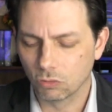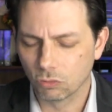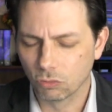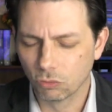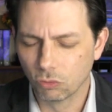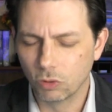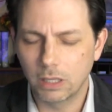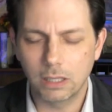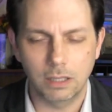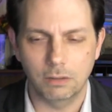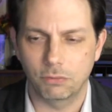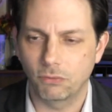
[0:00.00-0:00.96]

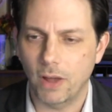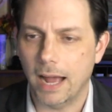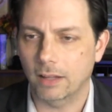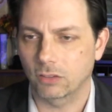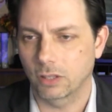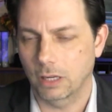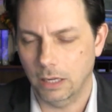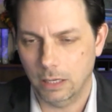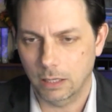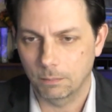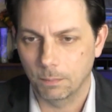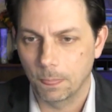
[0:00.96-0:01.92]
really
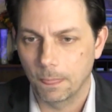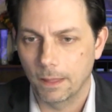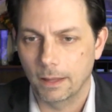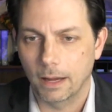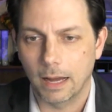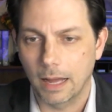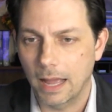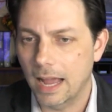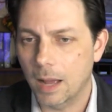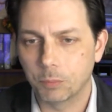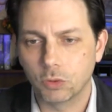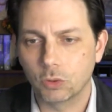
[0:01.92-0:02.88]
fascinating.
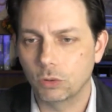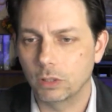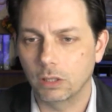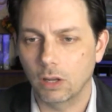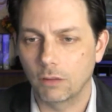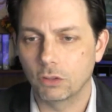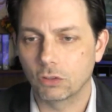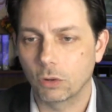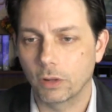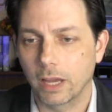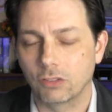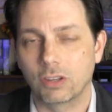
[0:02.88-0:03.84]
Absolutely love this
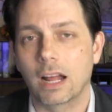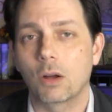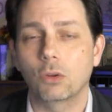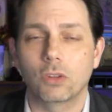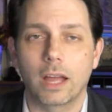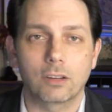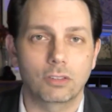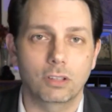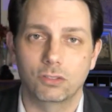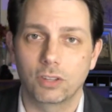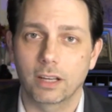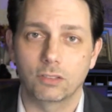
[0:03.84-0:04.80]
location. I was actually
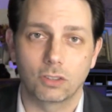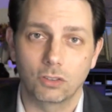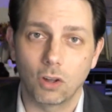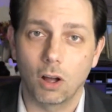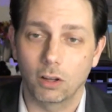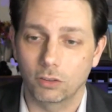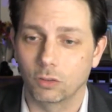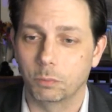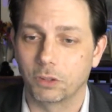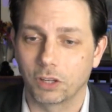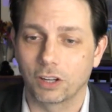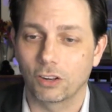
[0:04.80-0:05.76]
sick as a dog this
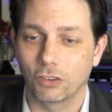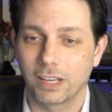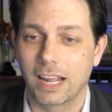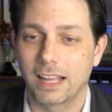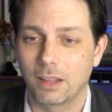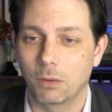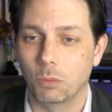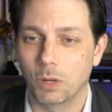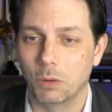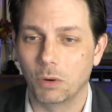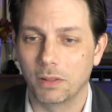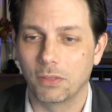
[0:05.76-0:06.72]
particular day that we
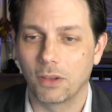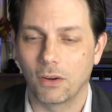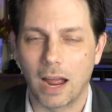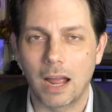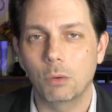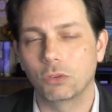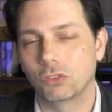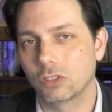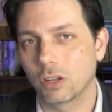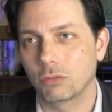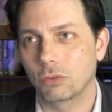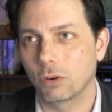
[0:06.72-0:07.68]
went there. I was
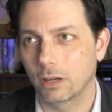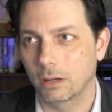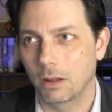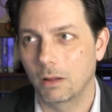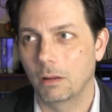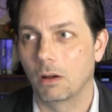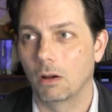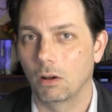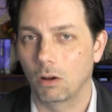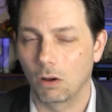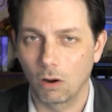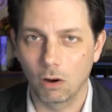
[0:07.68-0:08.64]
suffering
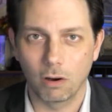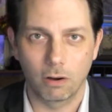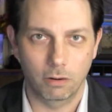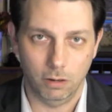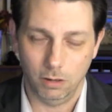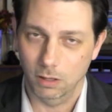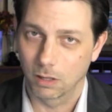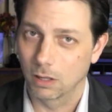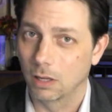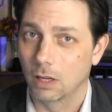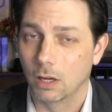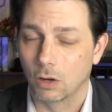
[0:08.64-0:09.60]
hard
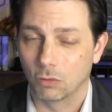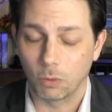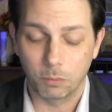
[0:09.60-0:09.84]
from